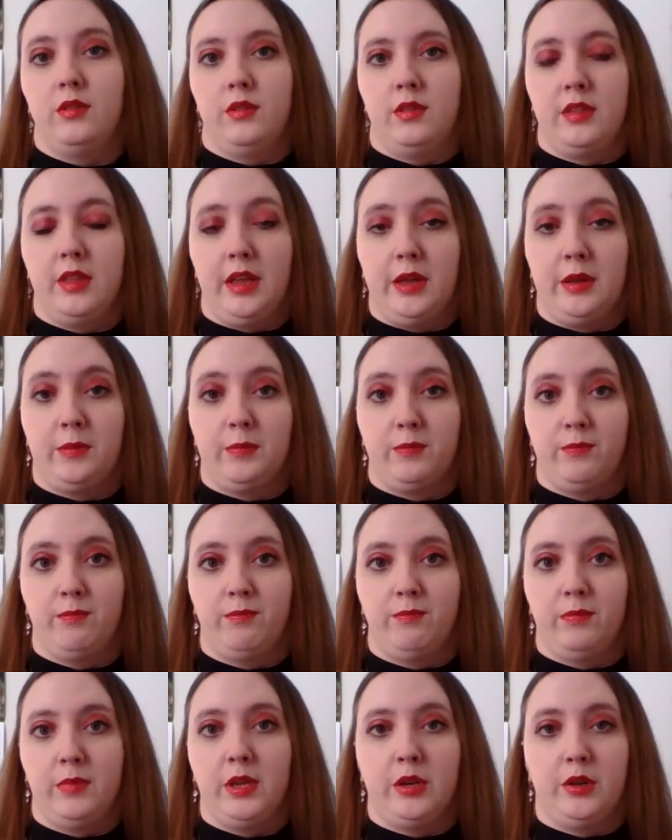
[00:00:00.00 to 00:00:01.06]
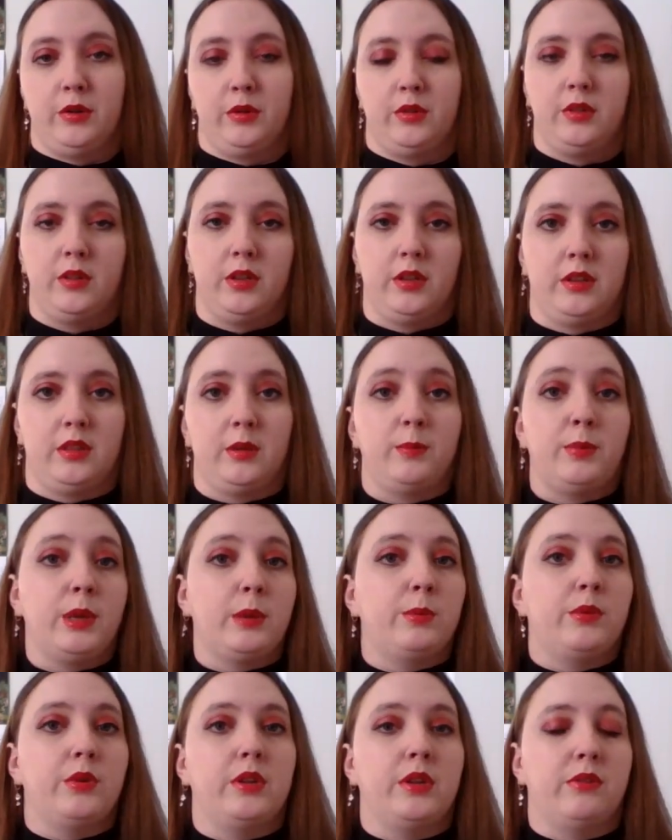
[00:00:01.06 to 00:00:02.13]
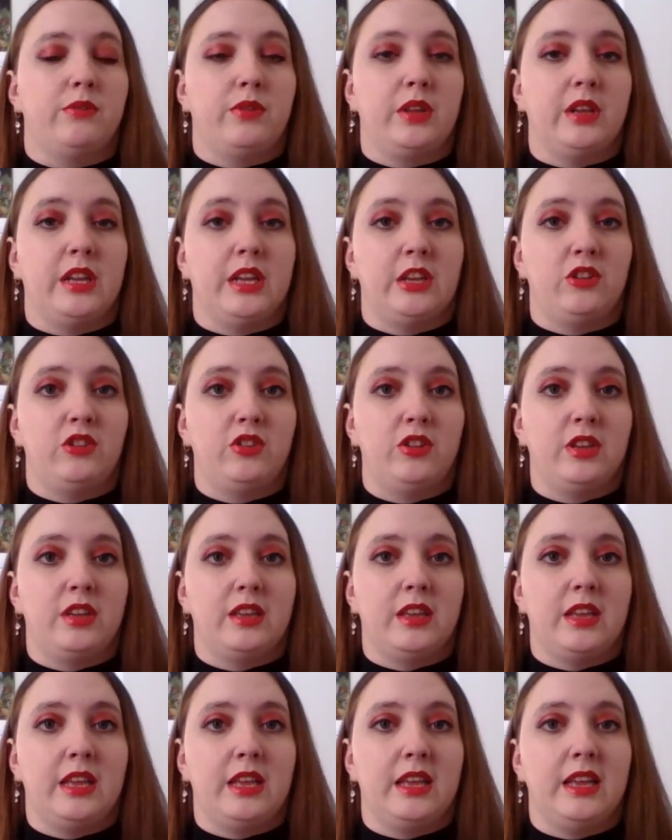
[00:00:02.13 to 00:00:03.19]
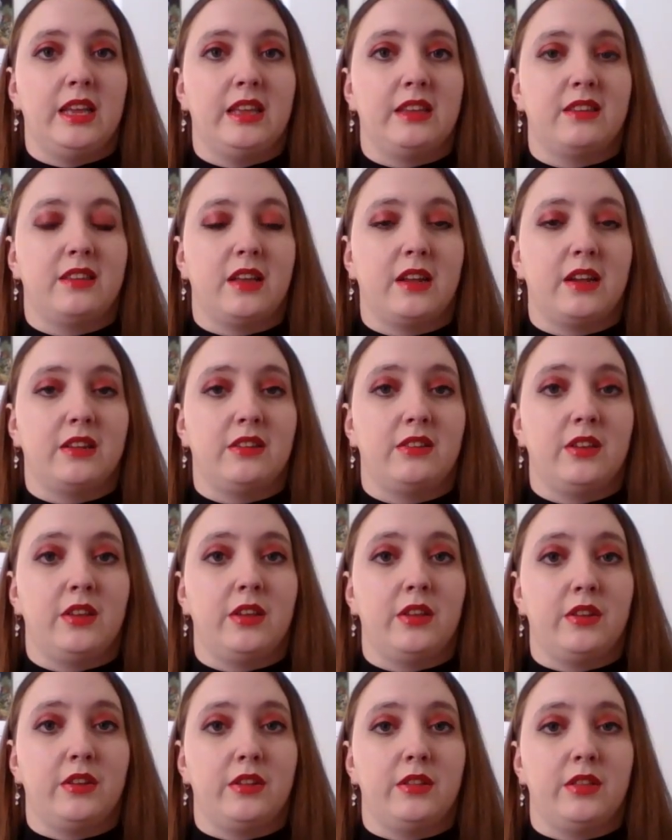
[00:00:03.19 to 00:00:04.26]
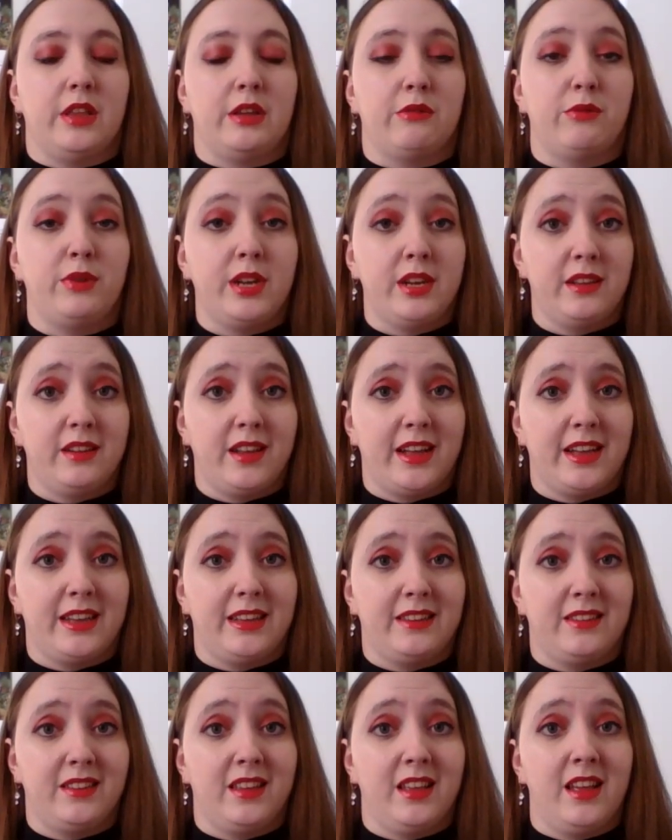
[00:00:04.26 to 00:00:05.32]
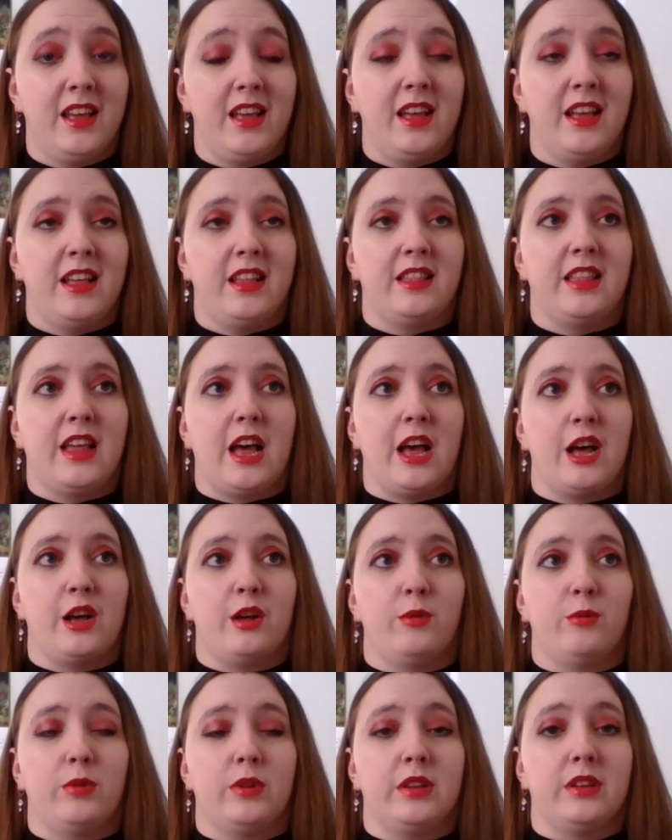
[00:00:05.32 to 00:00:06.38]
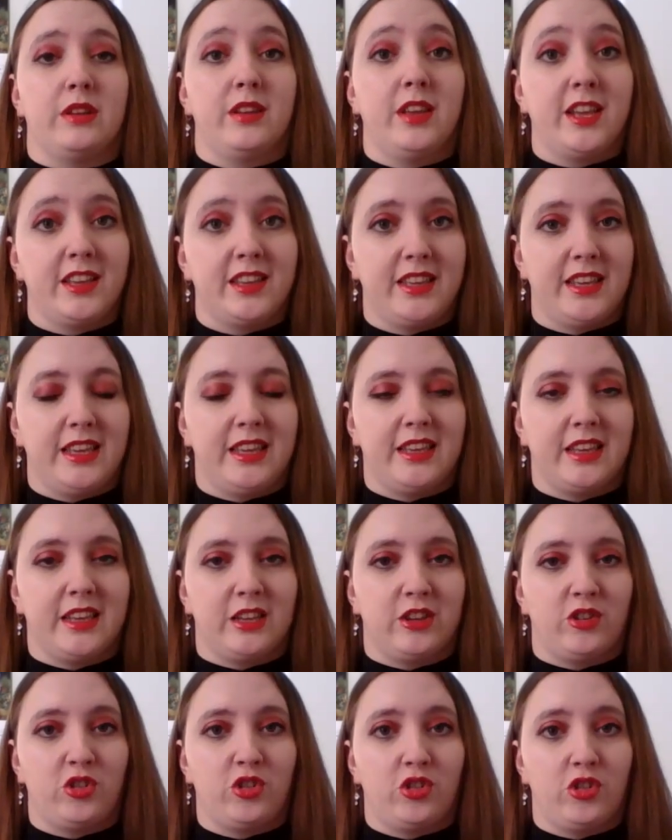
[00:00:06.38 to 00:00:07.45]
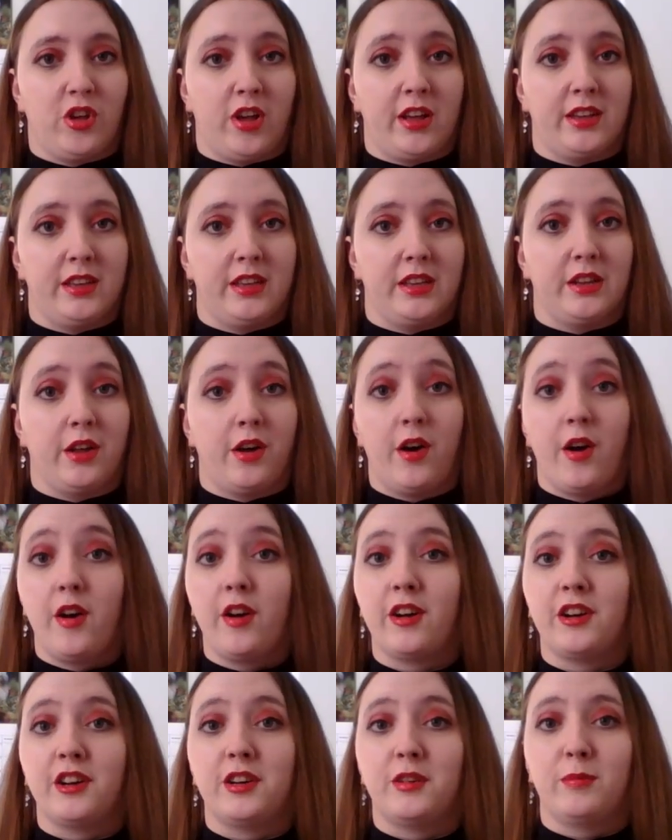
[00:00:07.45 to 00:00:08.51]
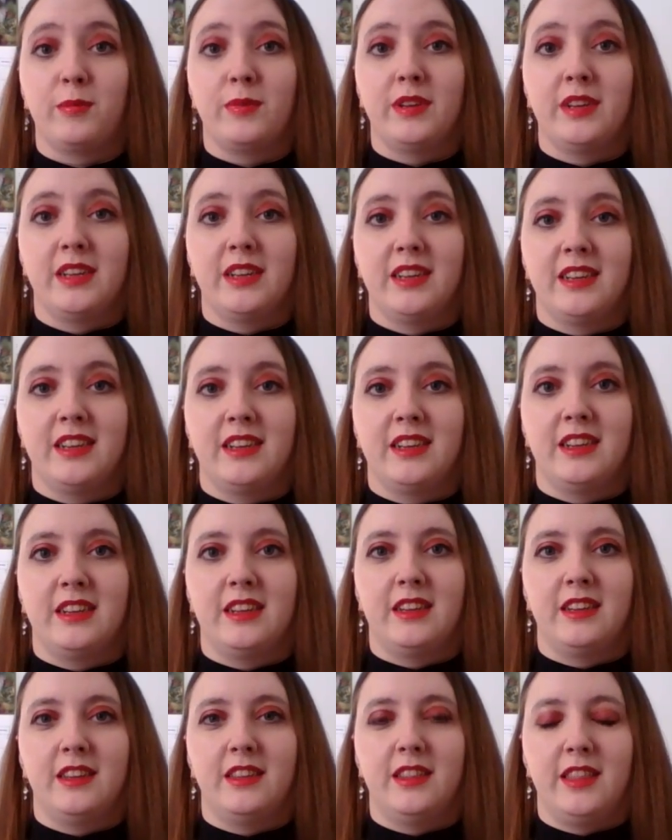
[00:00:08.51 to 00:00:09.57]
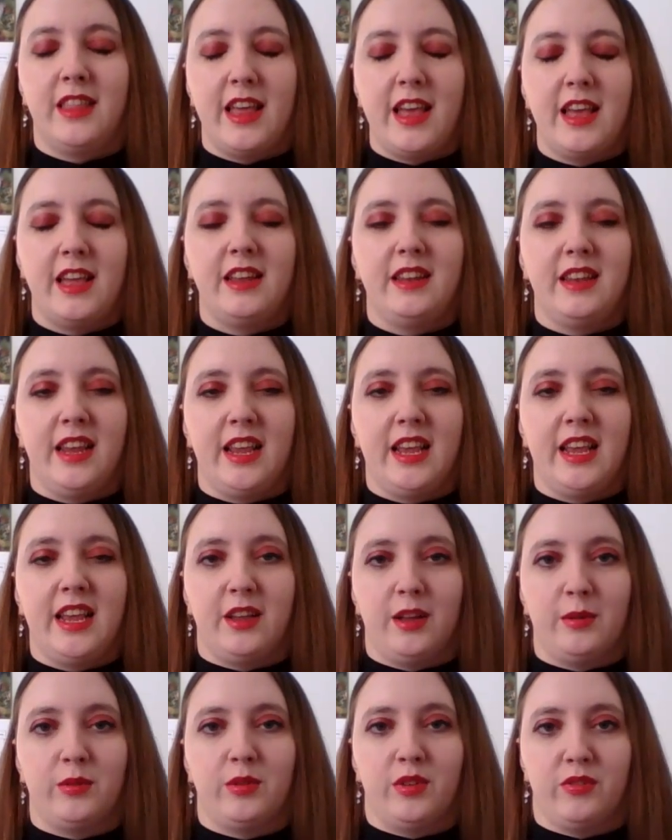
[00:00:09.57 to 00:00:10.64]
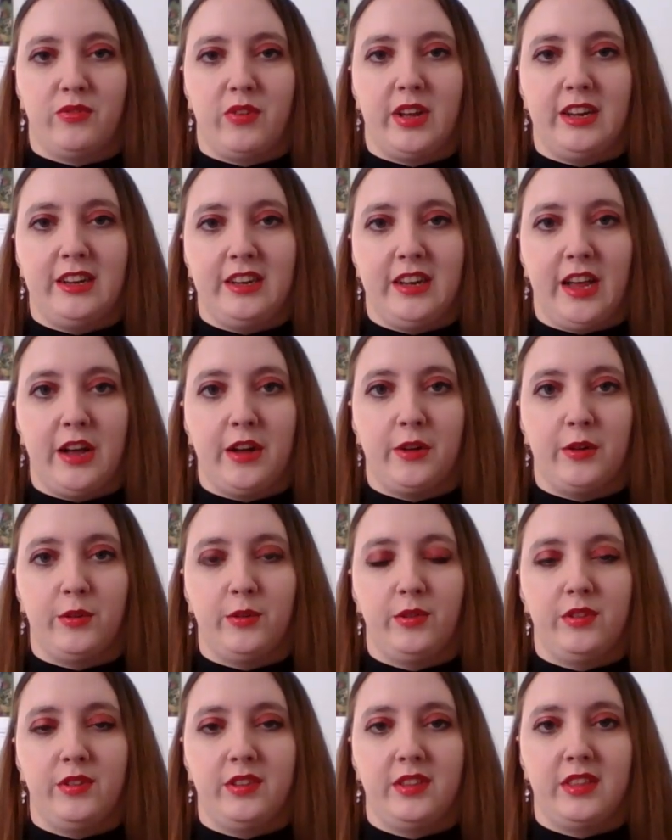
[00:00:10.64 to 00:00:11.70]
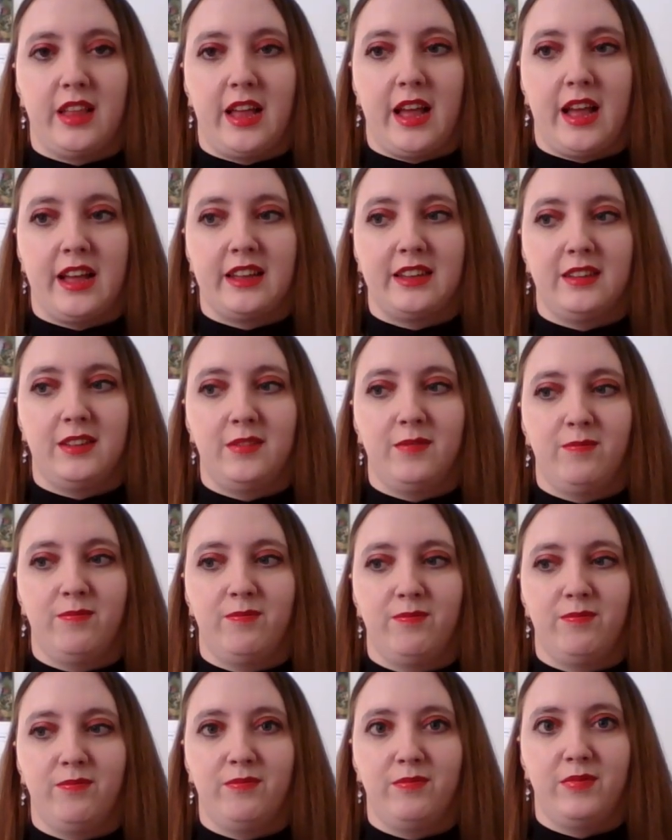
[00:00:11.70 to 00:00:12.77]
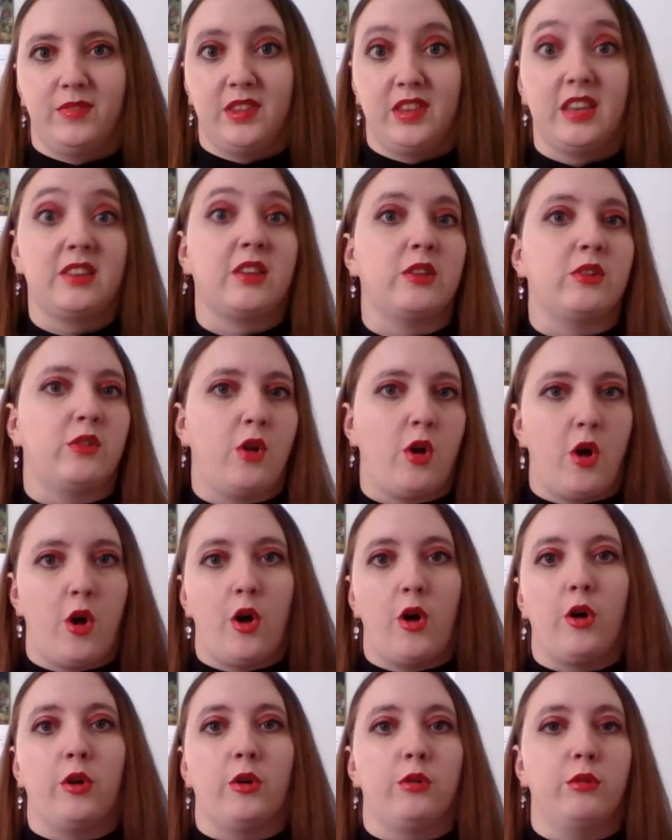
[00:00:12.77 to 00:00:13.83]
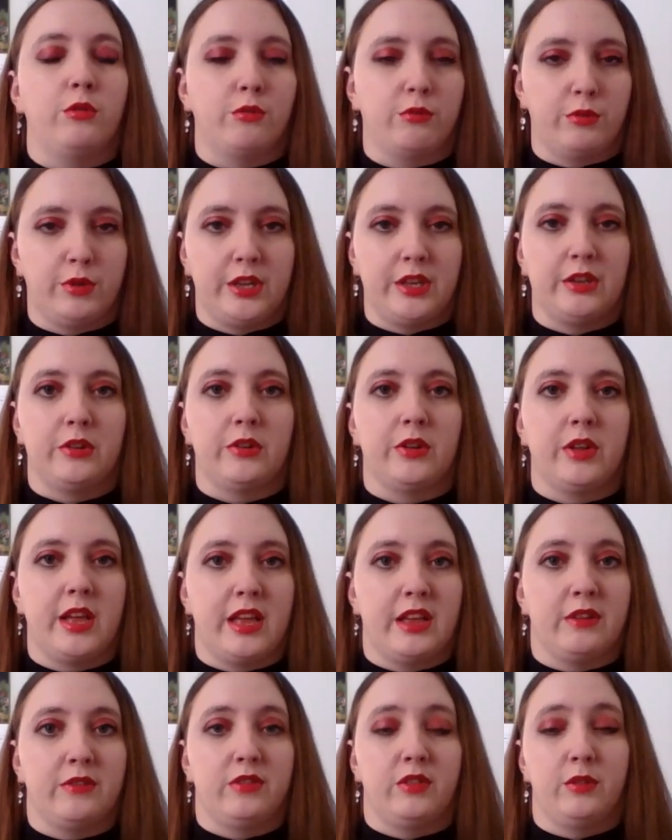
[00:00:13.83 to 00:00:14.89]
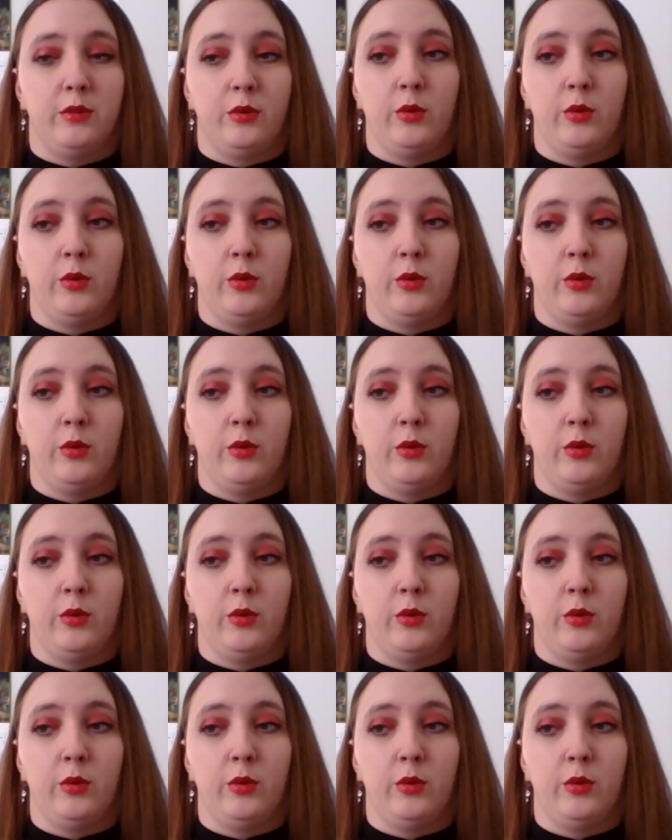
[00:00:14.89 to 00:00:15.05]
them, you know, the people in the village. It's not until they realize that when Lucky gets shot in the arm, then they come to find out that this is all real, and